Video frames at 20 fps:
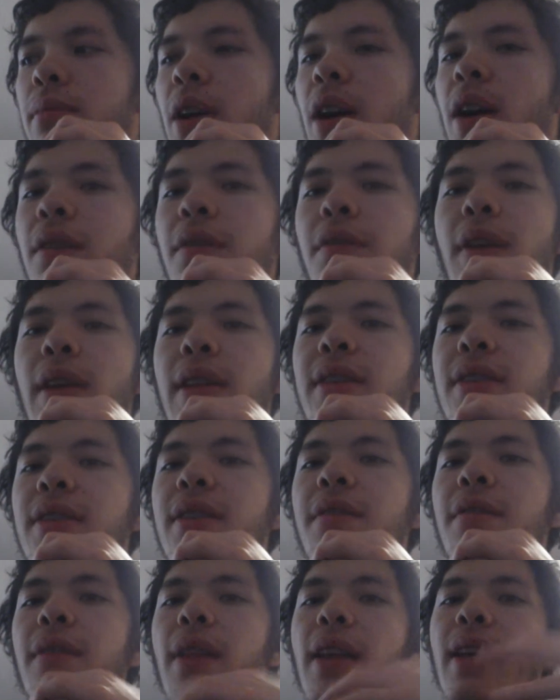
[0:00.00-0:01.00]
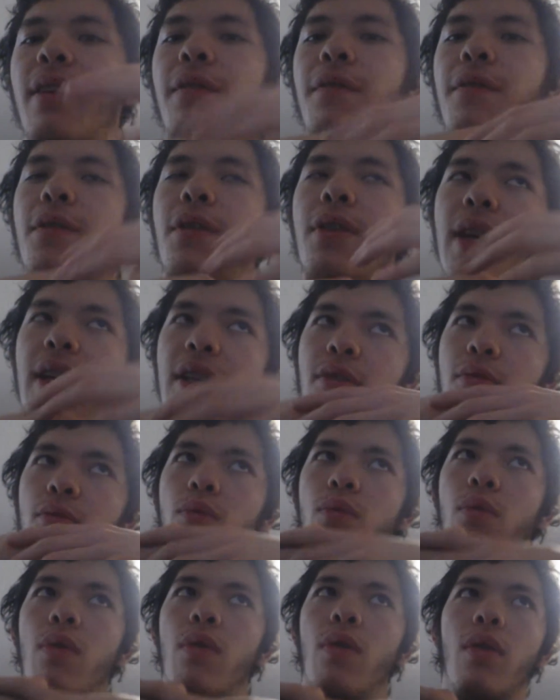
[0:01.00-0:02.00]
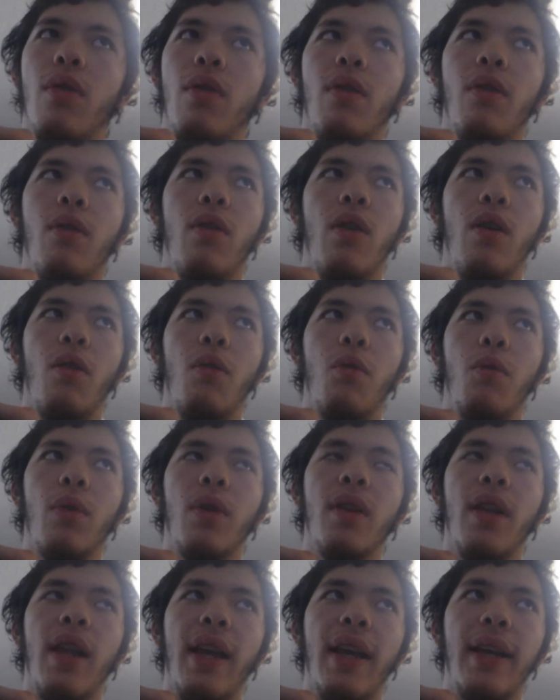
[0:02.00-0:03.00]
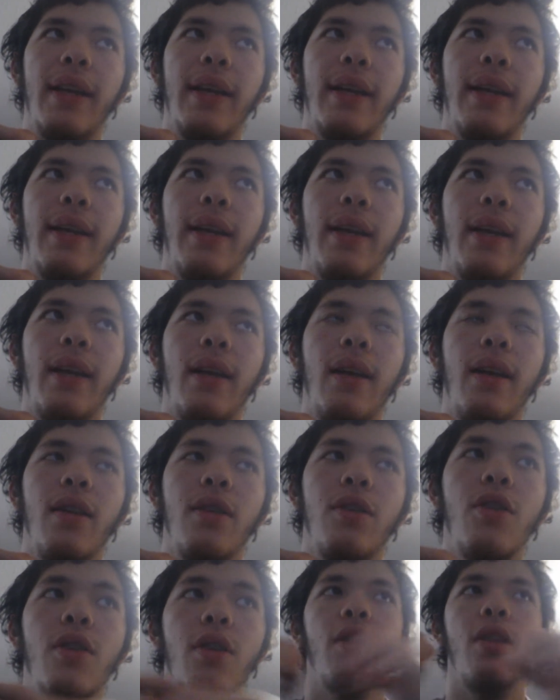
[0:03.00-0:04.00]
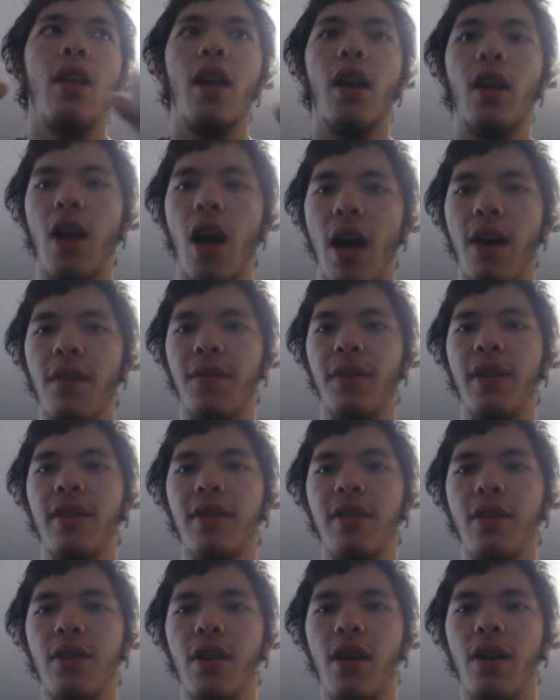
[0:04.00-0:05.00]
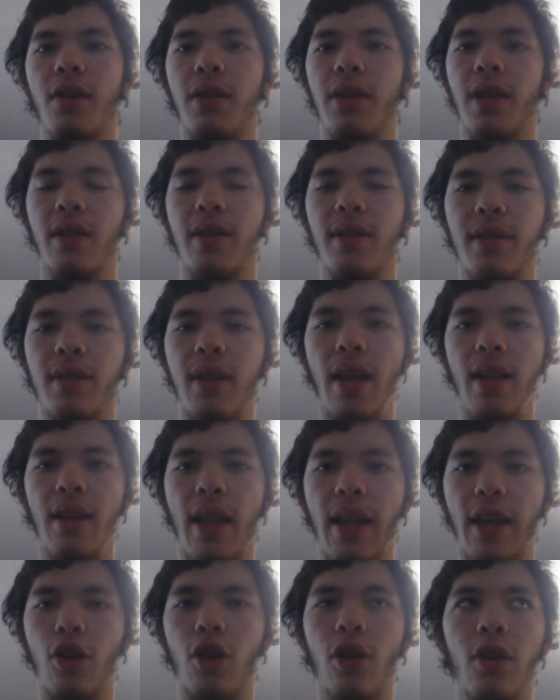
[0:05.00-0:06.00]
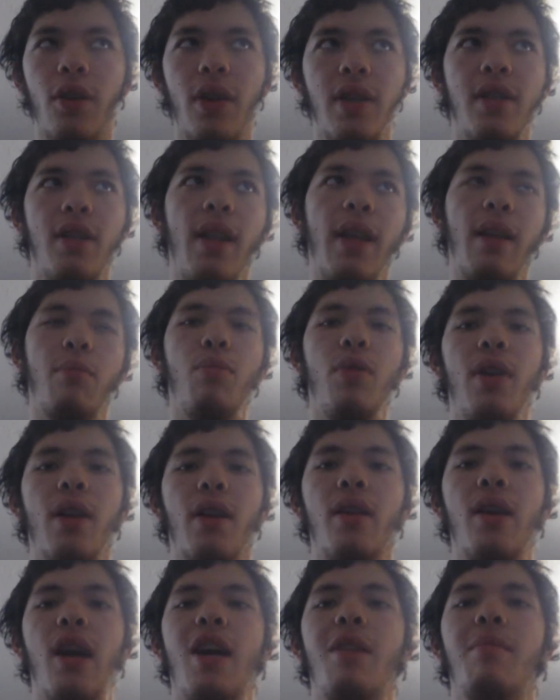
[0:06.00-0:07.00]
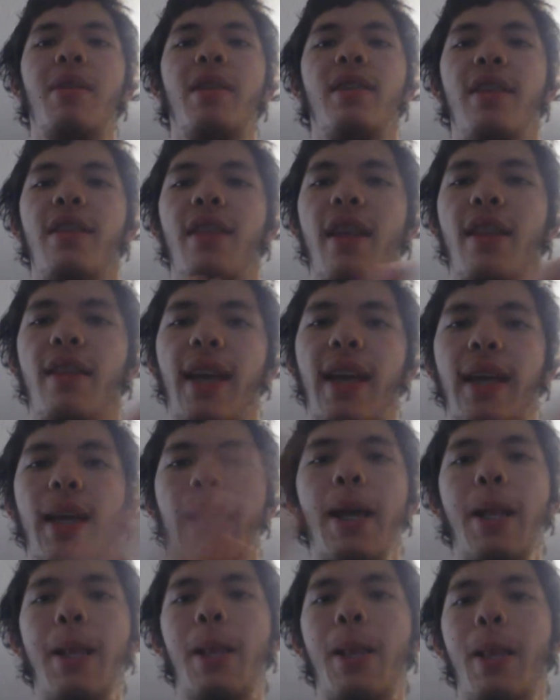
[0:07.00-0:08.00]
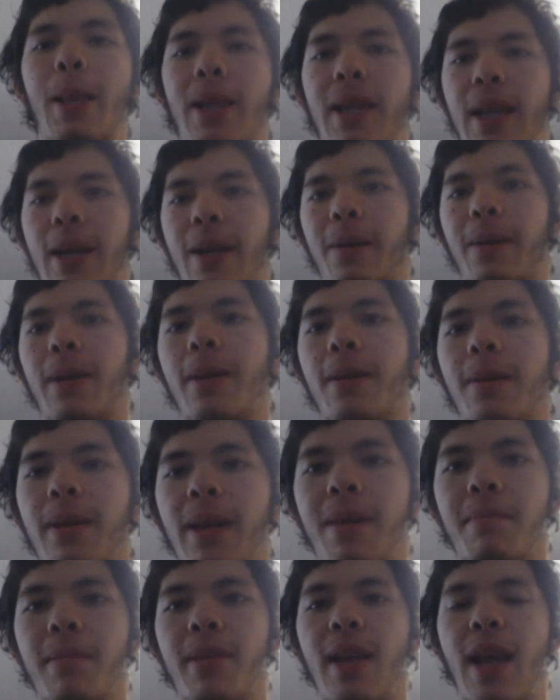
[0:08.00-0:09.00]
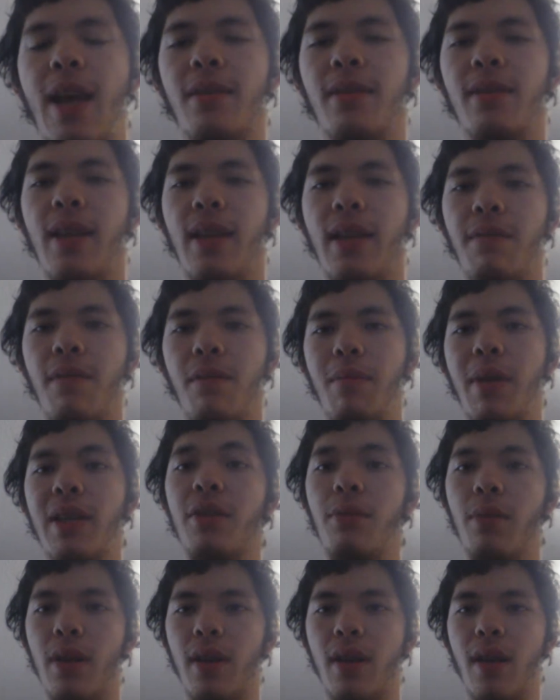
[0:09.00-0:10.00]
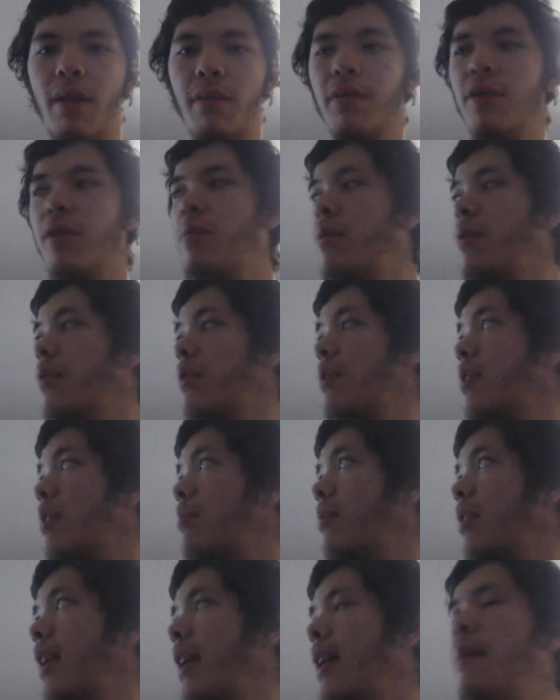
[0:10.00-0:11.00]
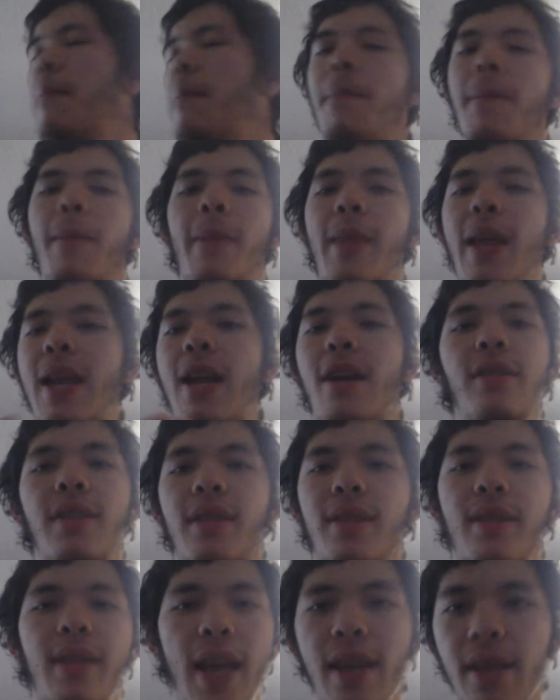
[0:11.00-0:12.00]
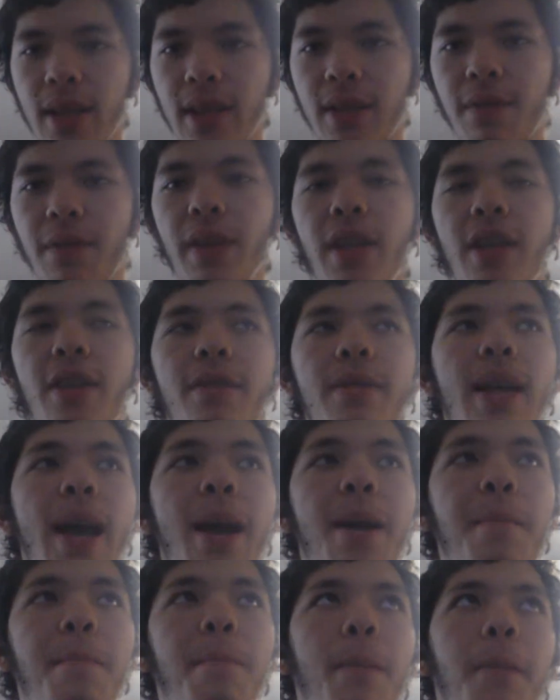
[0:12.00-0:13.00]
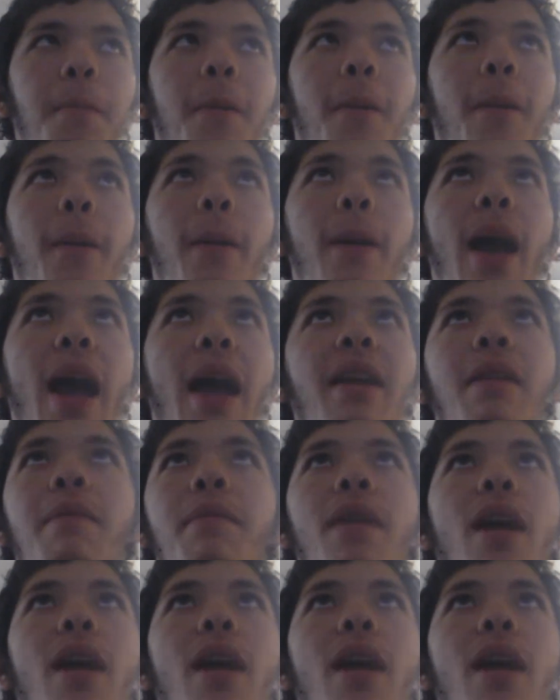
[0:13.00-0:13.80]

offensive, like if you guys were like took a lot of confidence, you know, and like courage to like put a comment, and then like hearing your name announced, like if it makes you uncomfortable or something, then I'll just take this video down, or I could